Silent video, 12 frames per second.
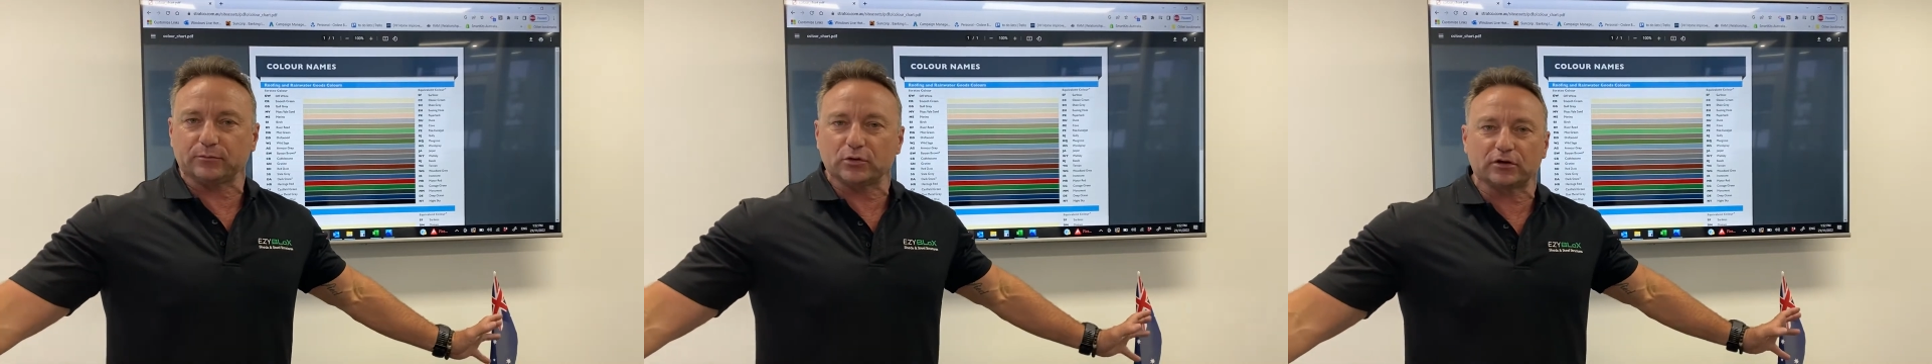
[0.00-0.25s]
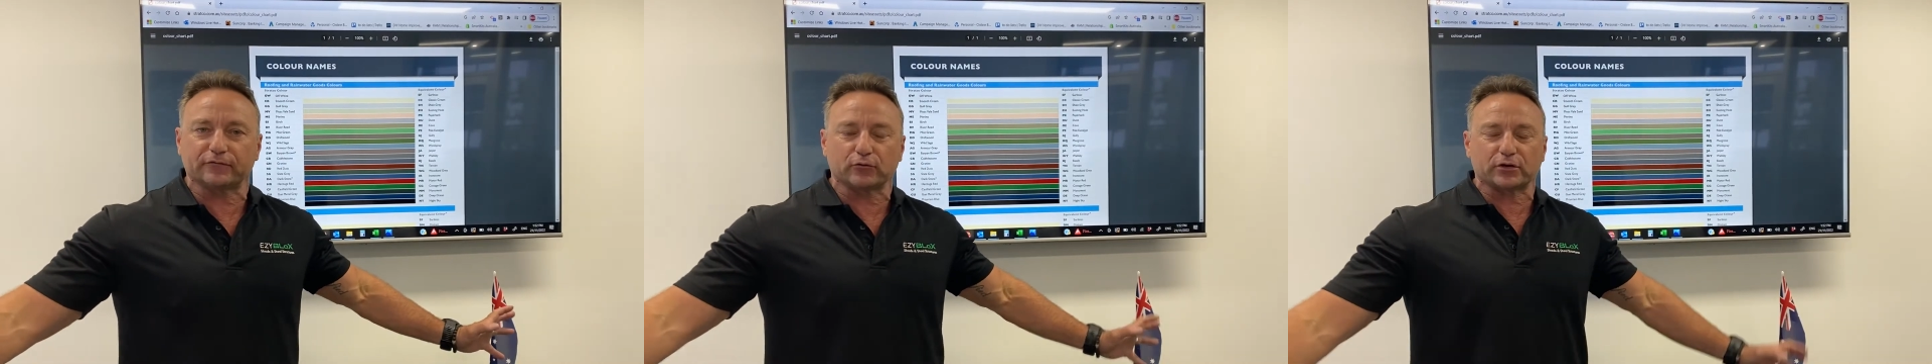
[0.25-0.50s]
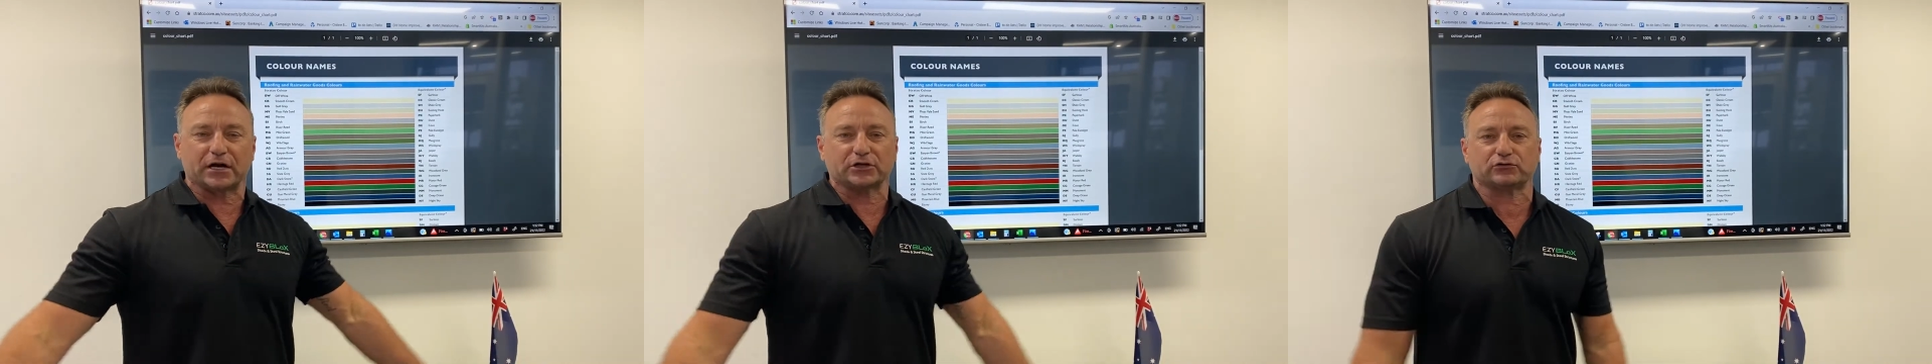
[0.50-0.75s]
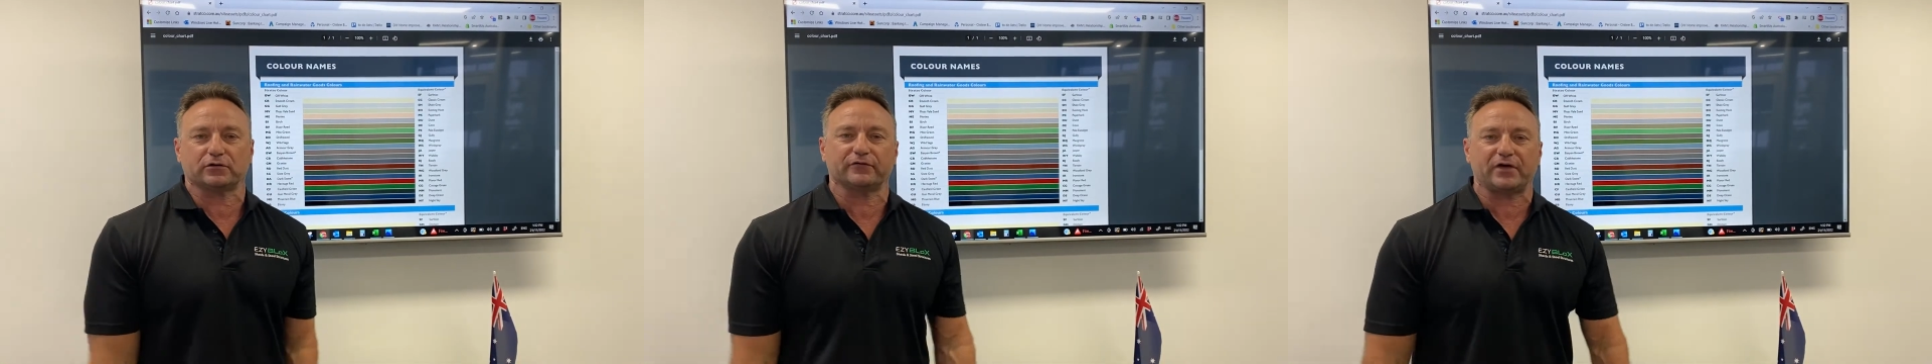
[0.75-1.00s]
beautiful
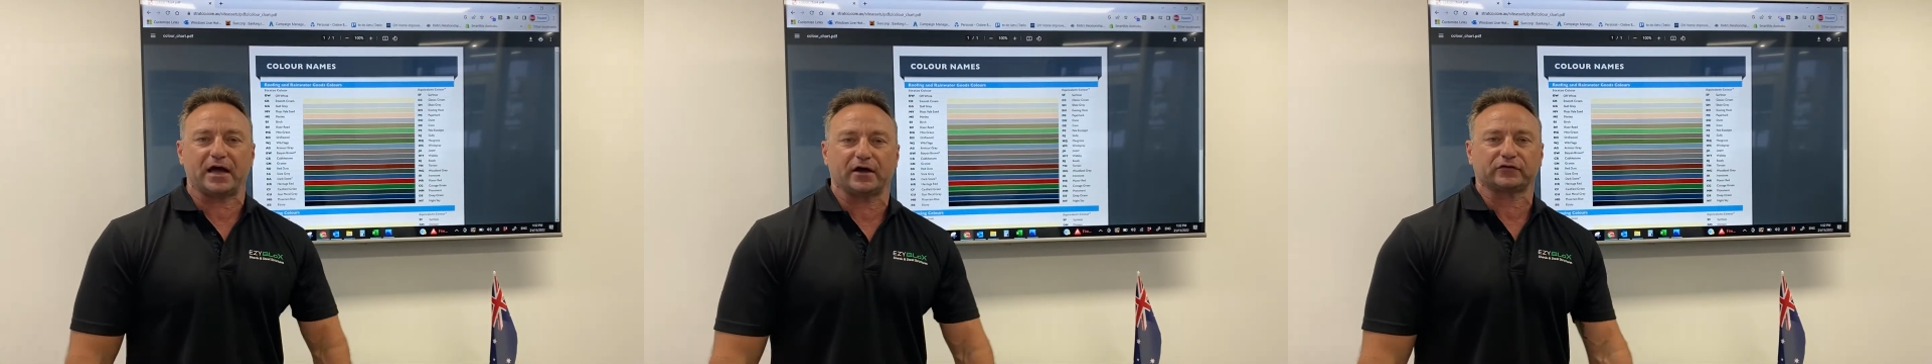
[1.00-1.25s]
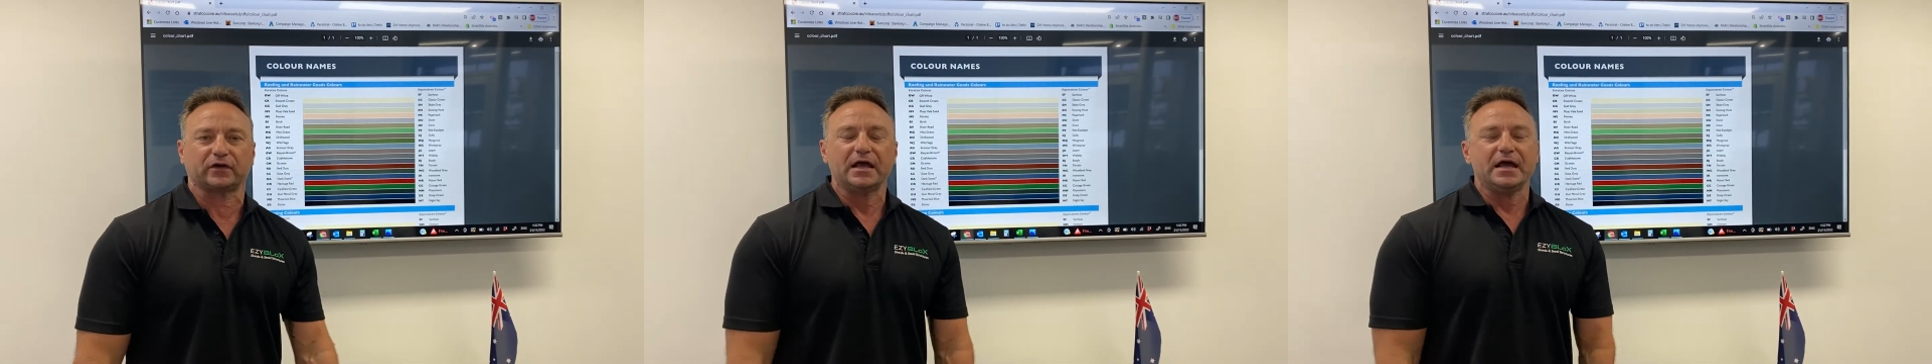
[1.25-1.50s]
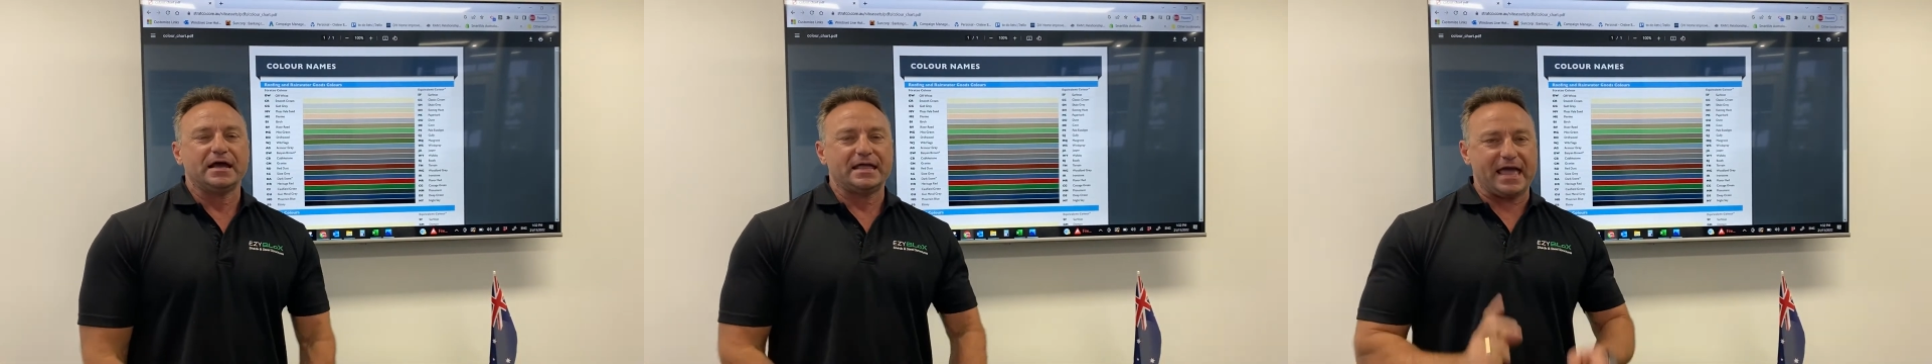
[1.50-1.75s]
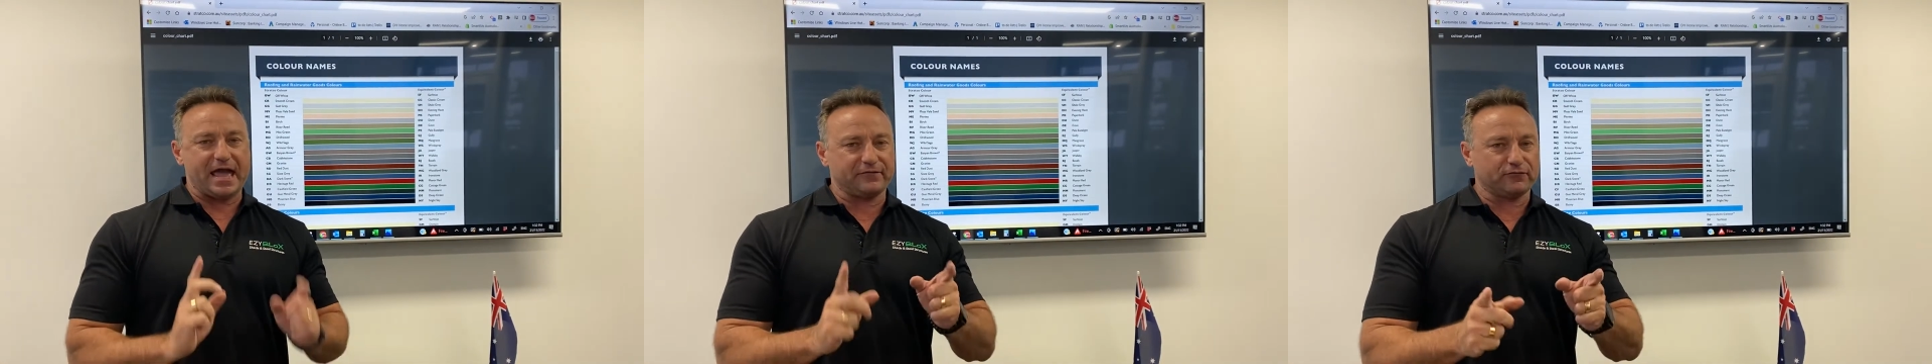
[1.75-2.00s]
country of ours
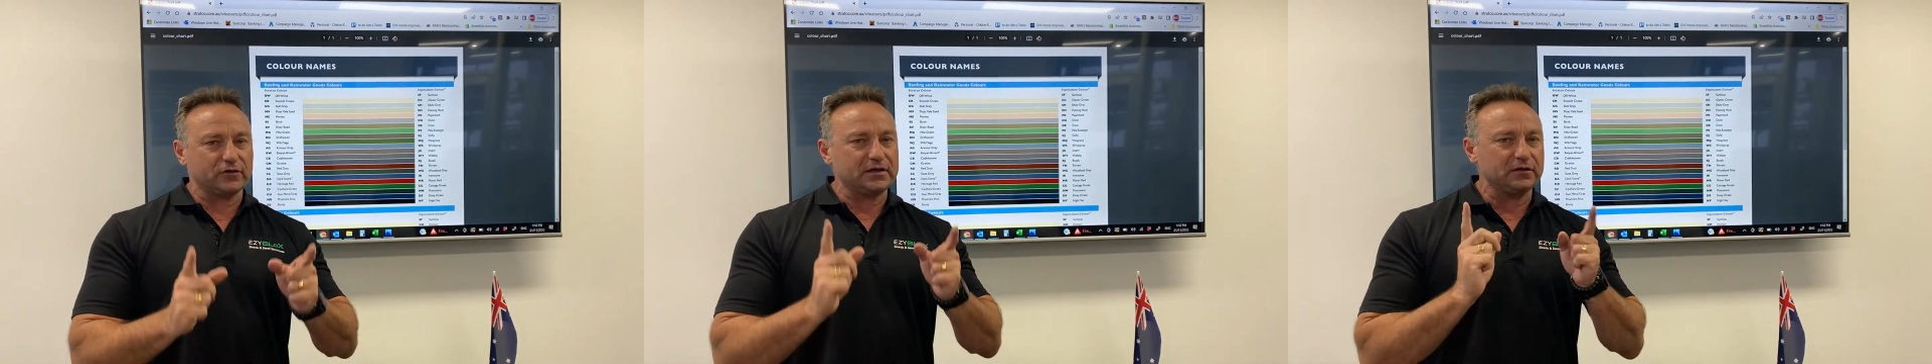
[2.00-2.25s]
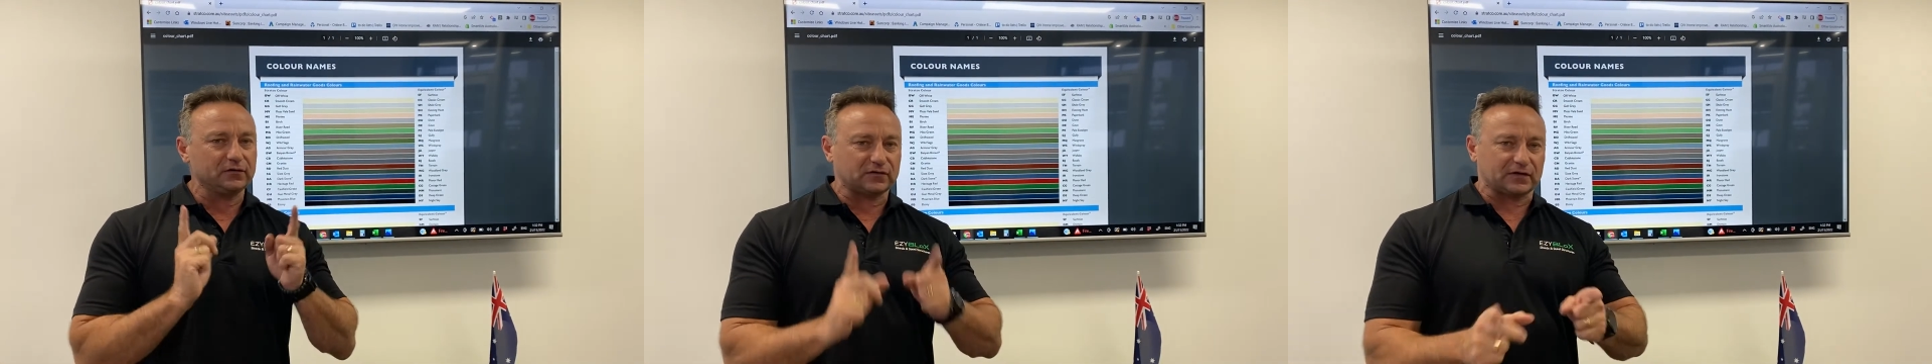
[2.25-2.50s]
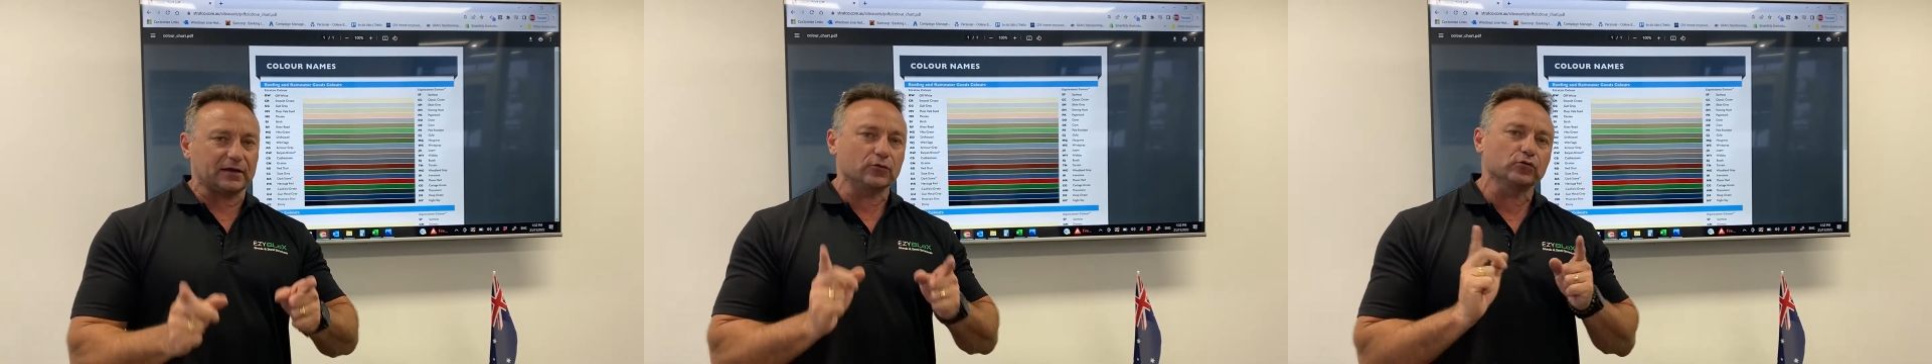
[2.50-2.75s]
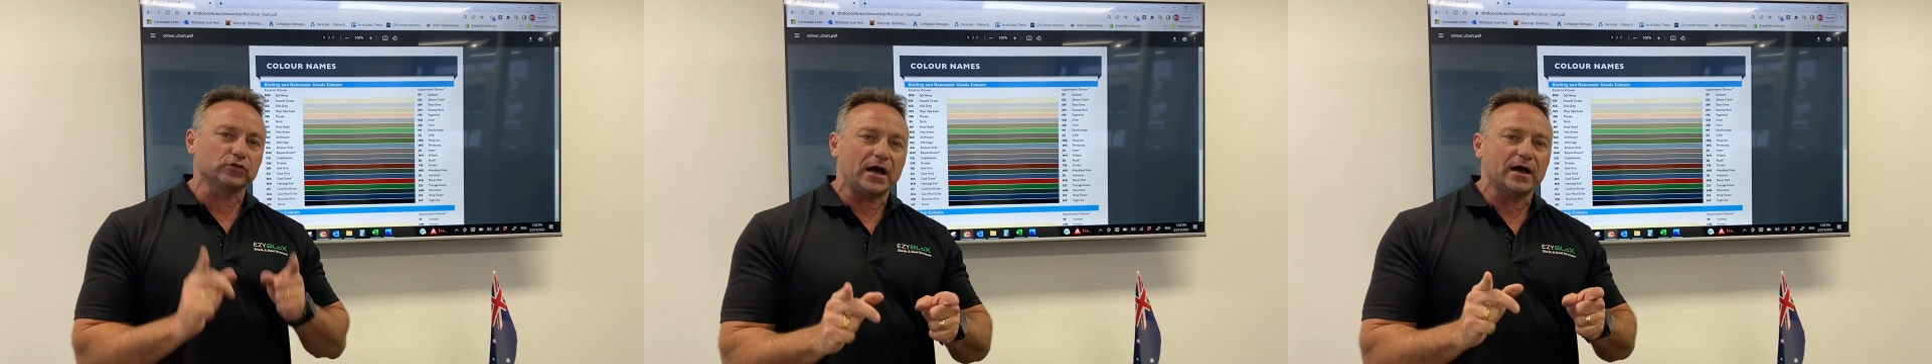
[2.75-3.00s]
every
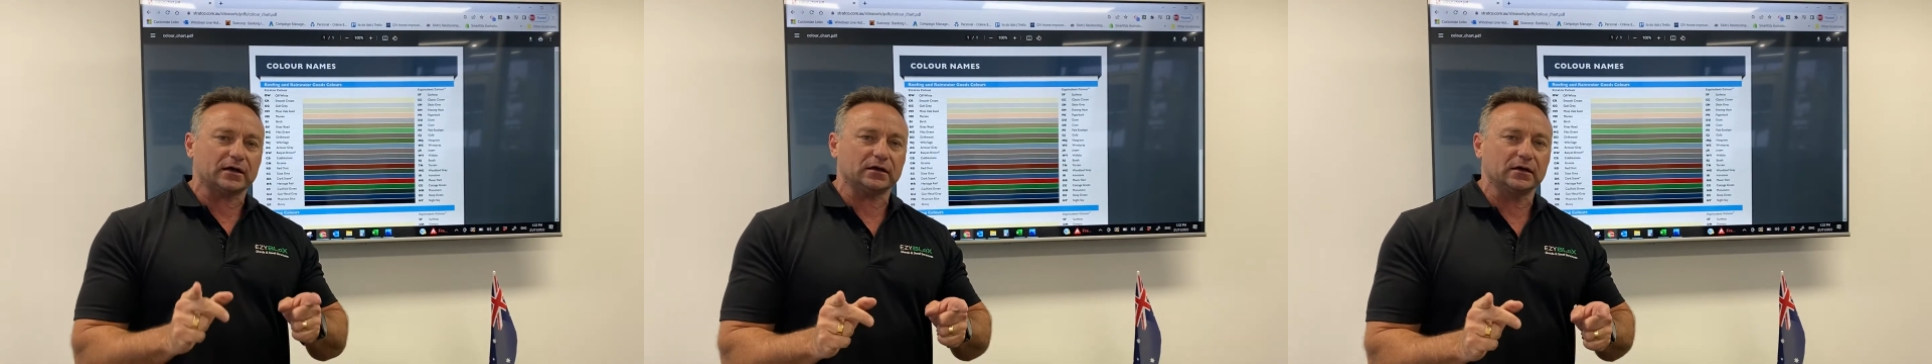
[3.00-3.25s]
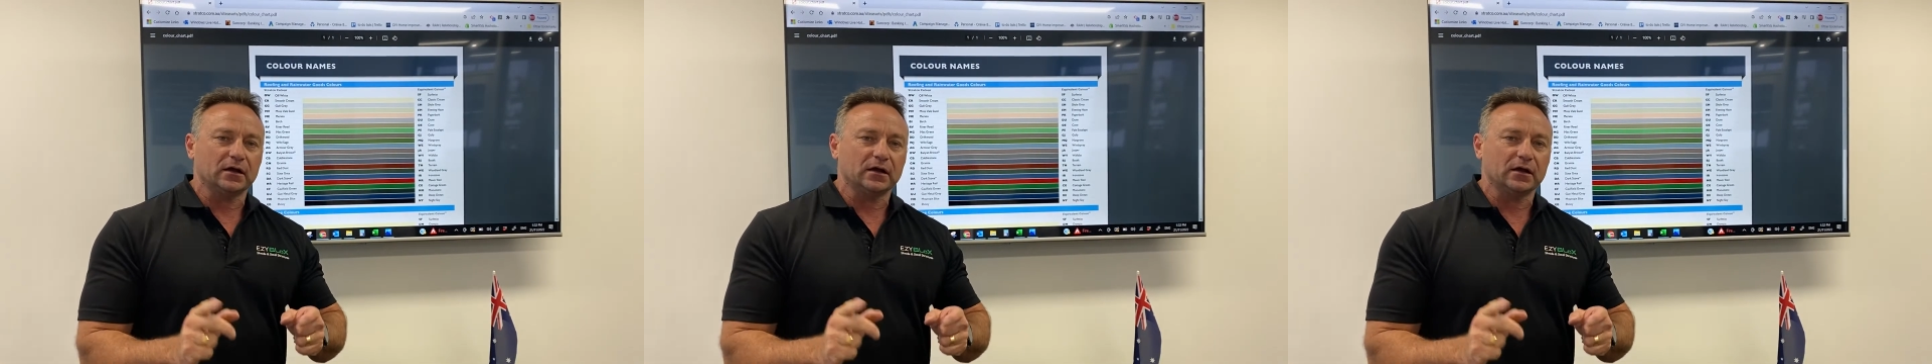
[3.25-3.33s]
single day.